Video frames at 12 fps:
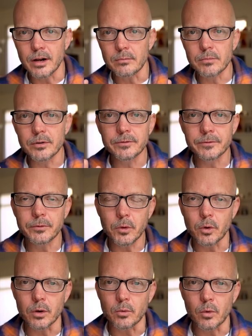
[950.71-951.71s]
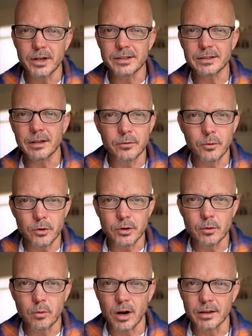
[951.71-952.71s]
Number four, what is the fourth
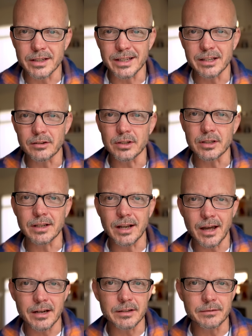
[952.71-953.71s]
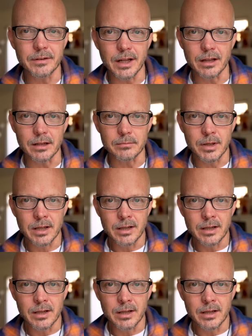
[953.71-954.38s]
quality here that you got to develop